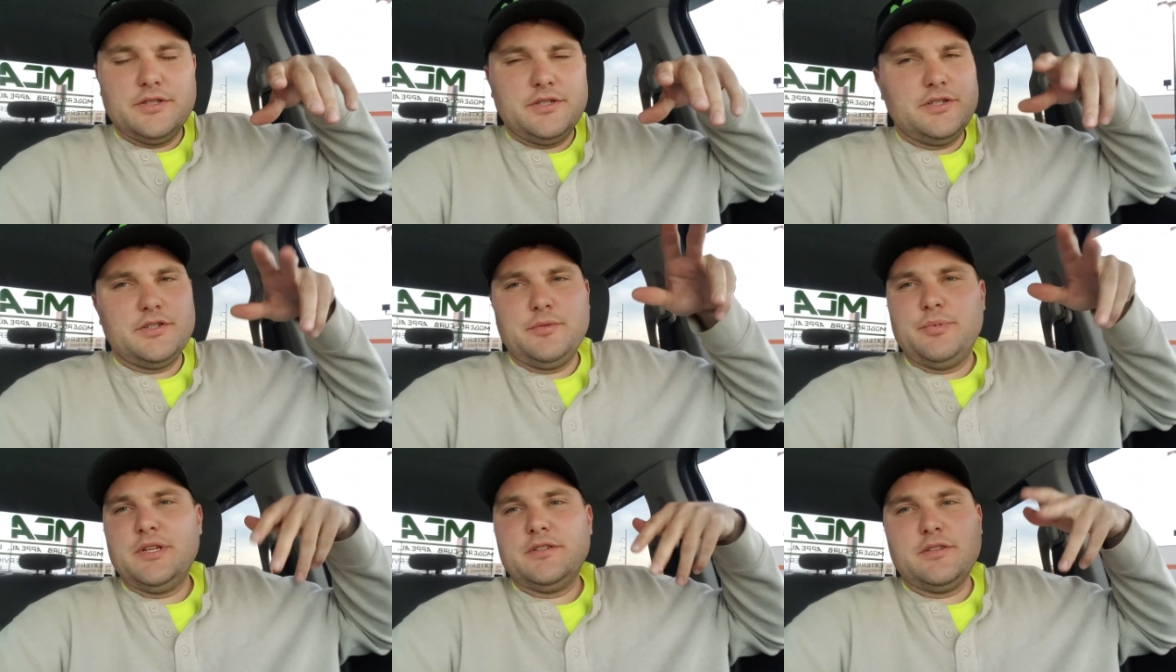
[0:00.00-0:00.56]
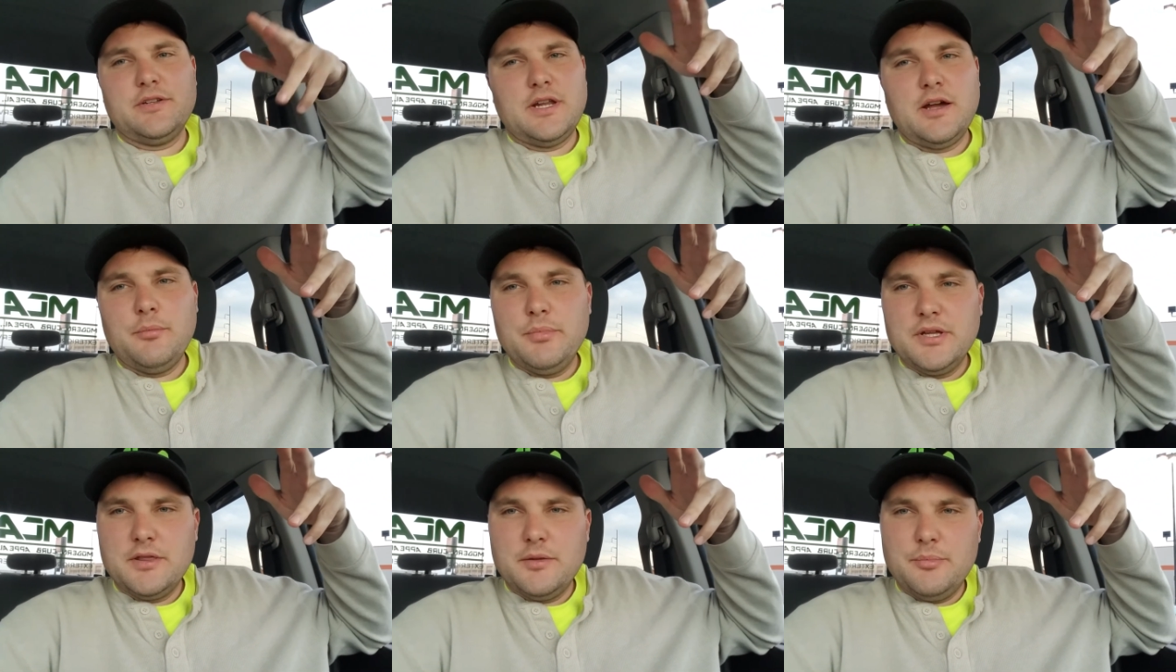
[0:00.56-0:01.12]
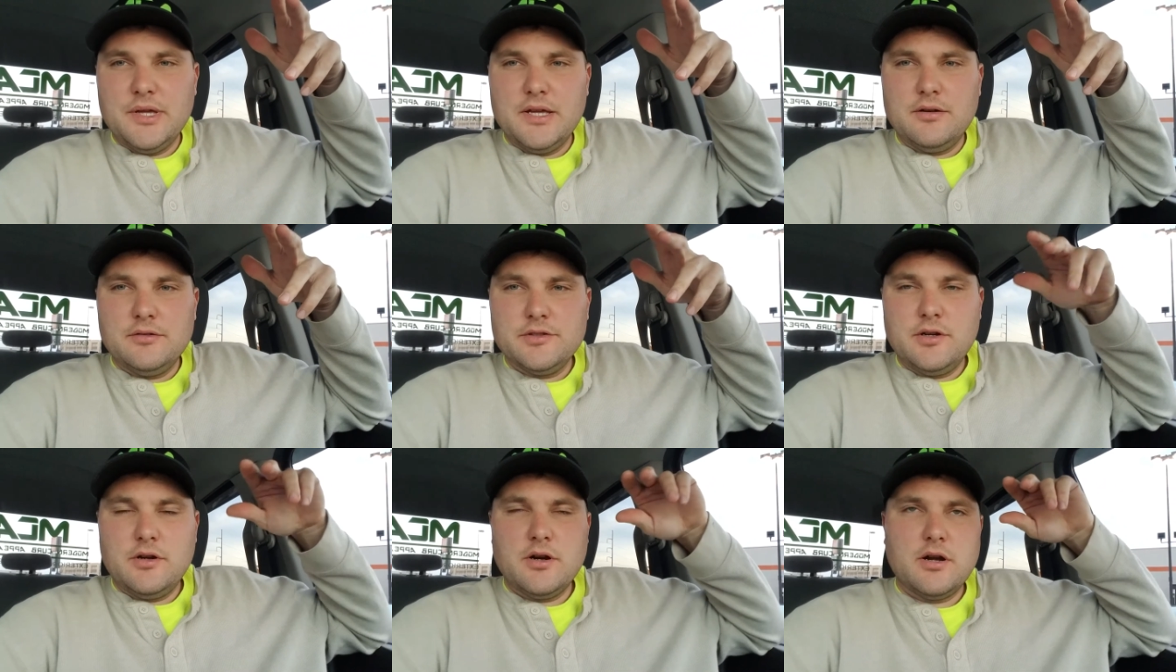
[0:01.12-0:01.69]
It just depends on how big the
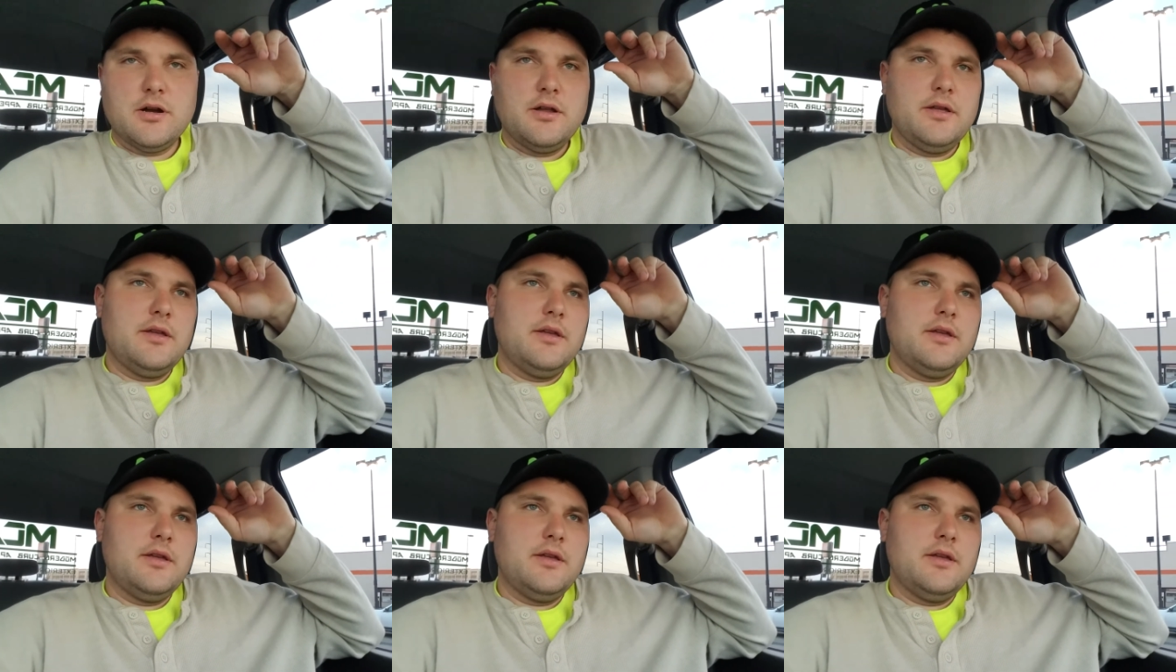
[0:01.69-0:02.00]
panels are.